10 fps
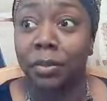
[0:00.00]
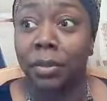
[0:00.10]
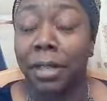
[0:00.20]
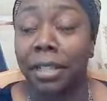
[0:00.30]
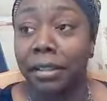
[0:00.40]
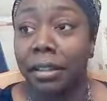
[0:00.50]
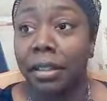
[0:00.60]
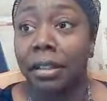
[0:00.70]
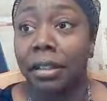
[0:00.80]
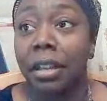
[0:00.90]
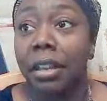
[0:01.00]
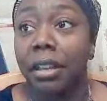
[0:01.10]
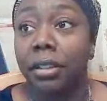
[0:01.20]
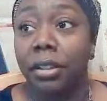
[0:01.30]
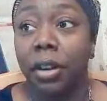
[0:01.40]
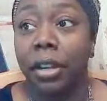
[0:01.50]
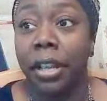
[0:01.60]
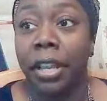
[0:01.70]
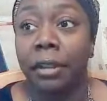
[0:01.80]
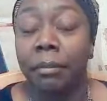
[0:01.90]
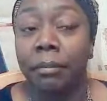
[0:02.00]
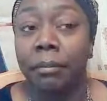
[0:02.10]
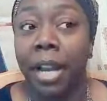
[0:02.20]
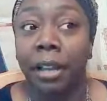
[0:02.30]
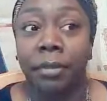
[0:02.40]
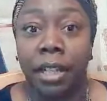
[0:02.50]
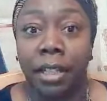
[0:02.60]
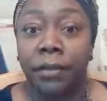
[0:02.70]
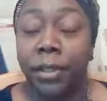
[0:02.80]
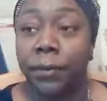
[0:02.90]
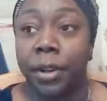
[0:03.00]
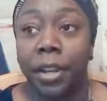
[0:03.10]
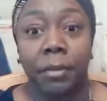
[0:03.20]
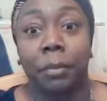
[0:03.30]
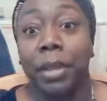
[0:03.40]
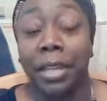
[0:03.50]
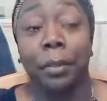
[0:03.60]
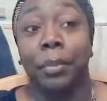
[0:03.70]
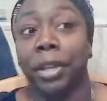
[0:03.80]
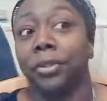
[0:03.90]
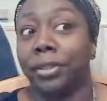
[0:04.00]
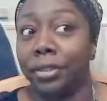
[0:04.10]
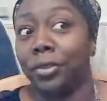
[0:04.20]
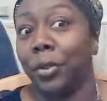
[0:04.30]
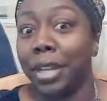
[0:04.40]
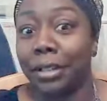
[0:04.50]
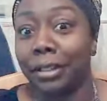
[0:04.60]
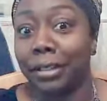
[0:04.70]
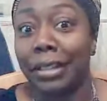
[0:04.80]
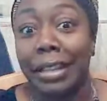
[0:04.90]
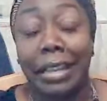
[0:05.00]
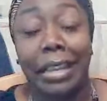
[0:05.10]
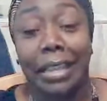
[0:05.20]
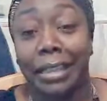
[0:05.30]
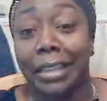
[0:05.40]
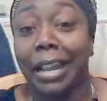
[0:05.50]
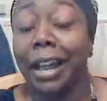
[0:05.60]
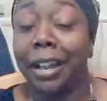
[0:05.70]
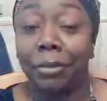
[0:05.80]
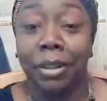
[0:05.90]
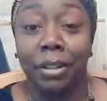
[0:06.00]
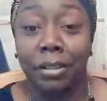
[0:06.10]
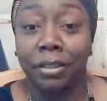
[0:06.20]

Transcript: with my son, and my objective is for him to be in a better situation than I was.